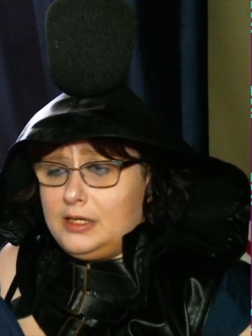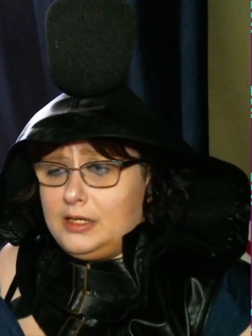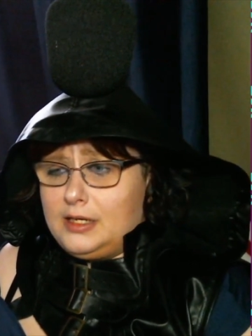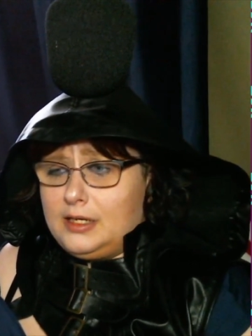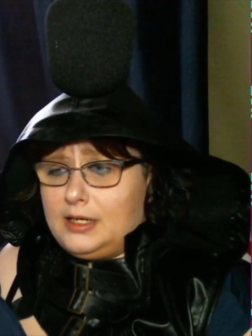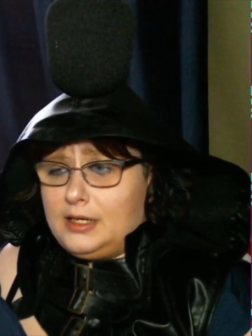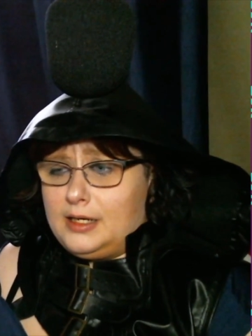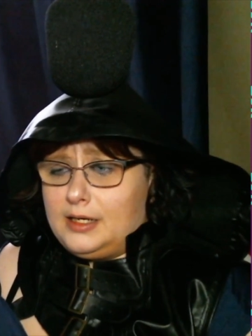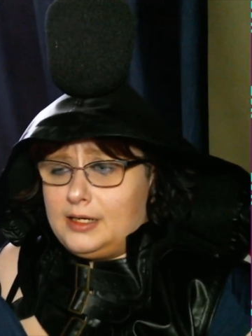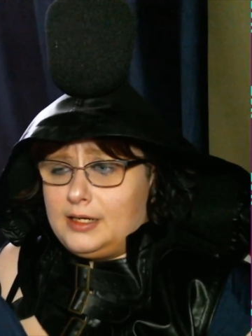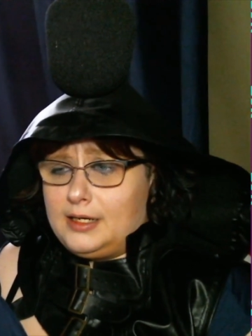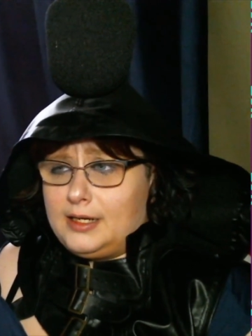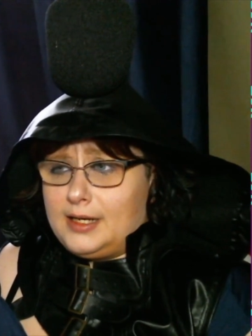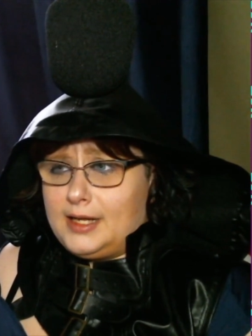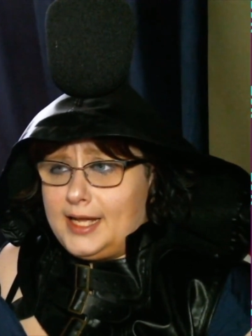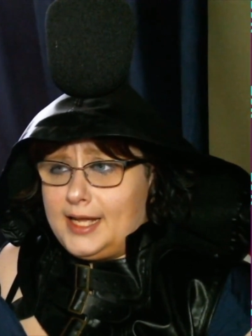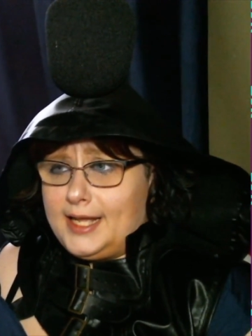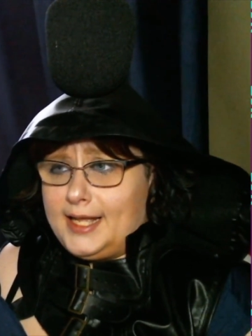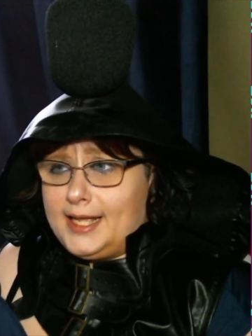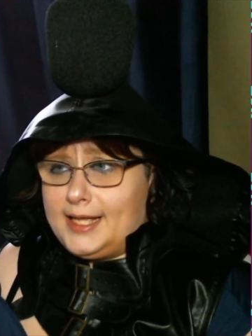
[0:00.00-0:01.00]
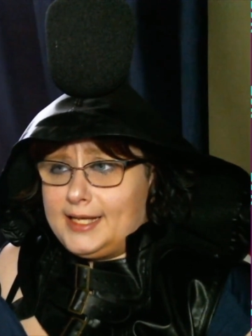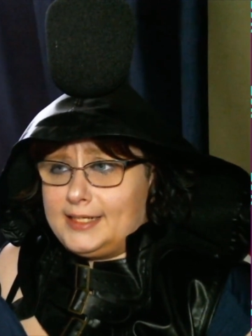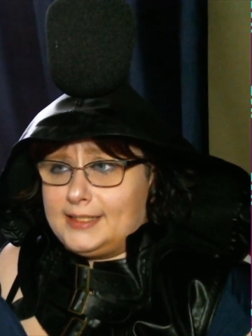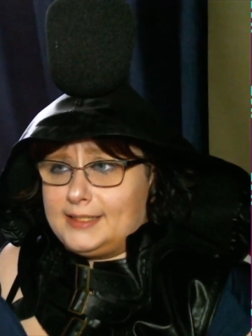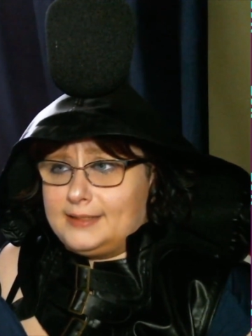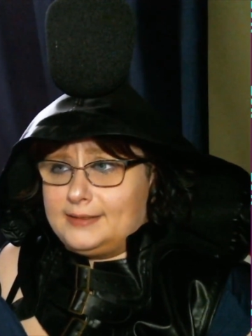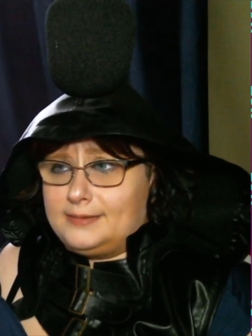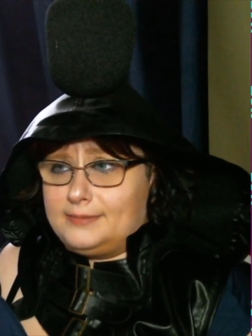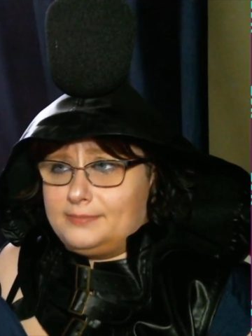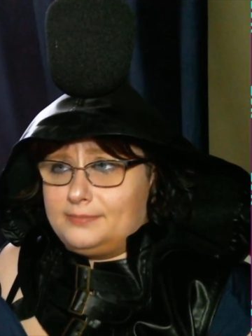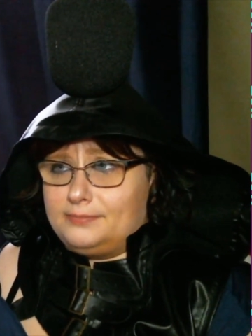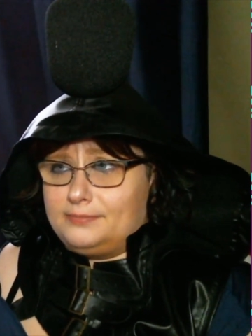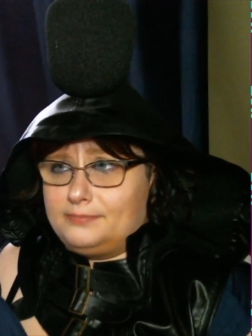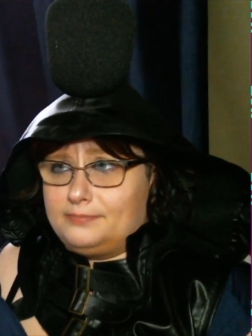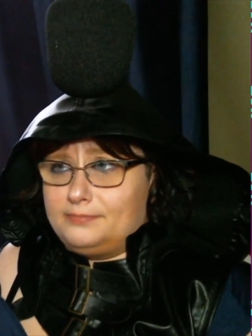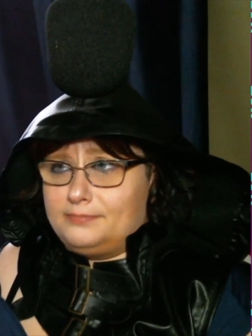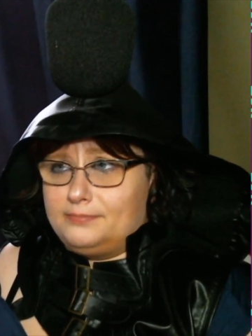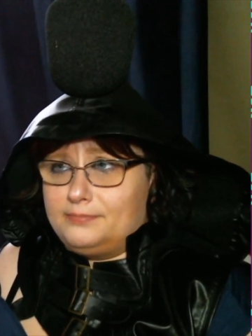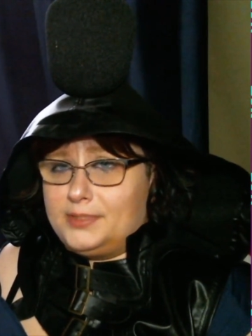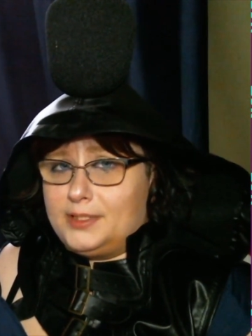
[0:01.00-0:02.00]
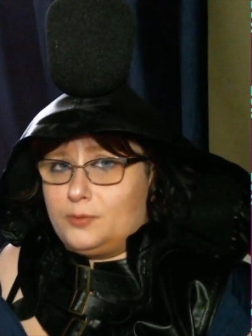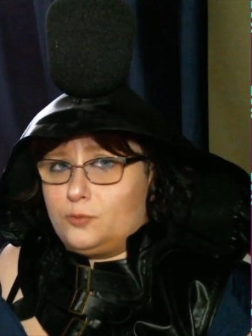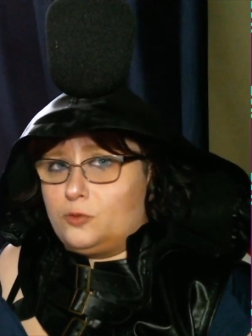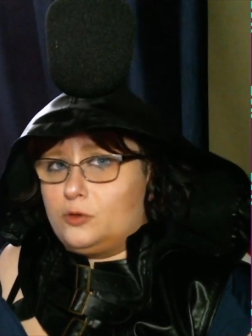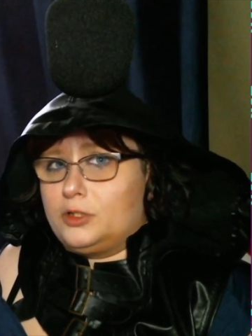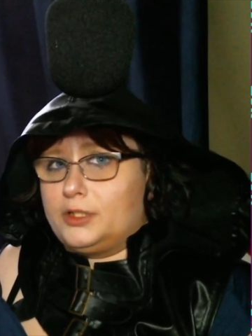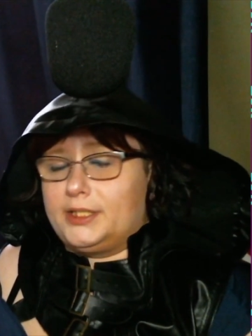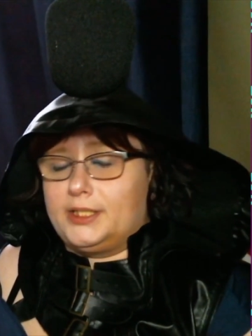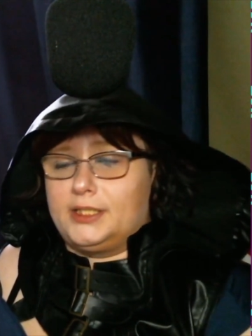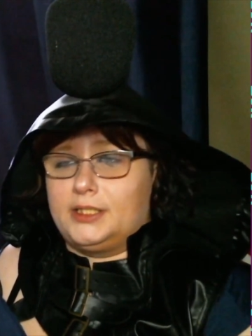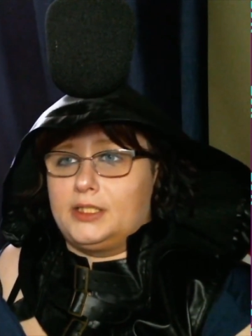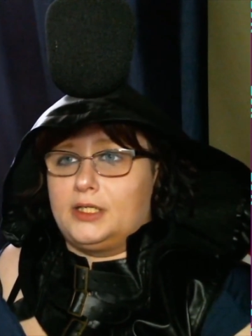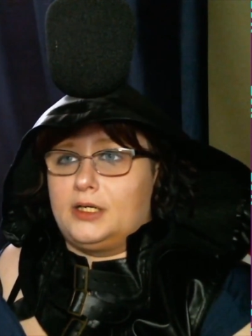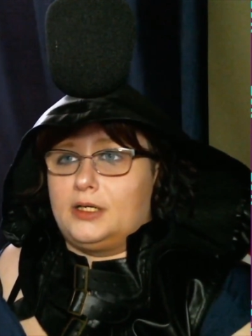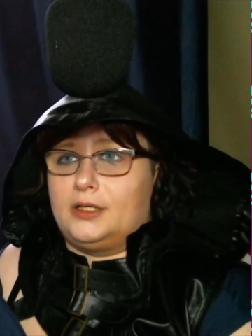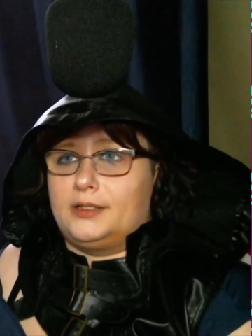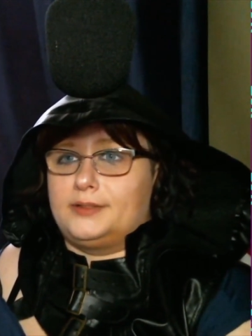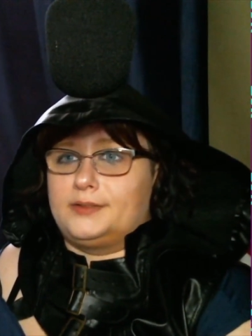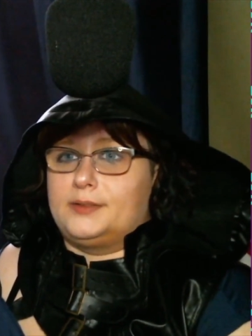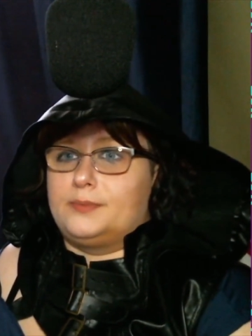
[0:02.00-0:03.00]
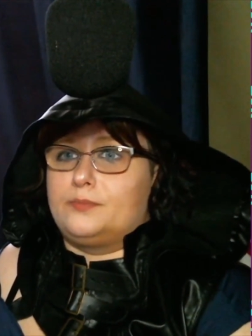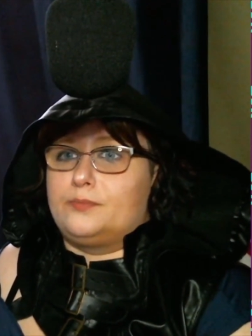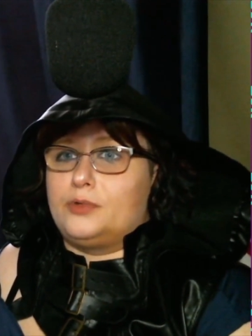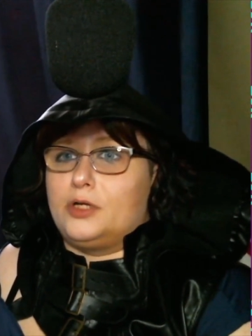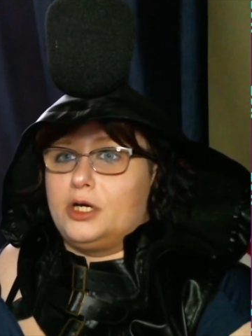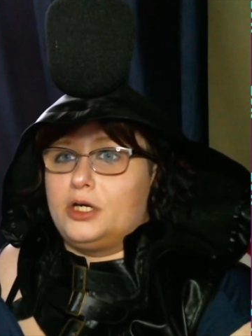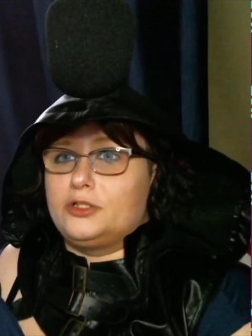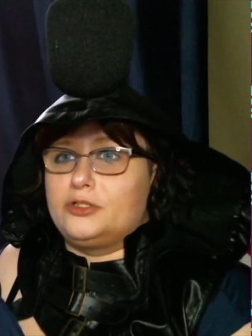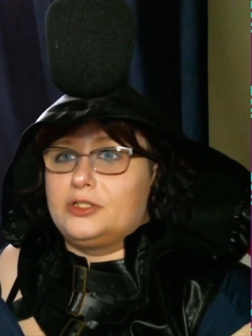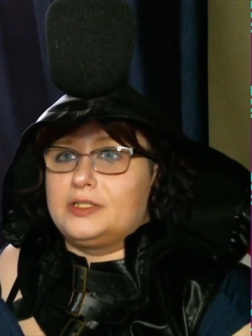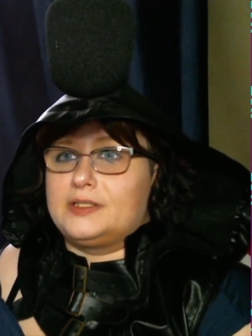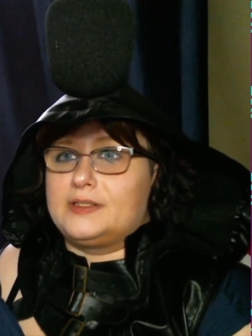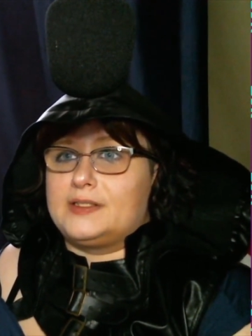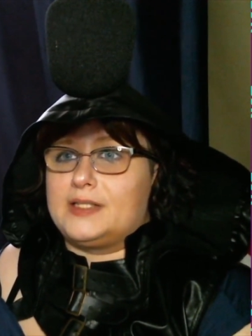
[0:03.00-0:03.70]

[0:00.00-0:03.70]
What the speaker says: I had been working on some projects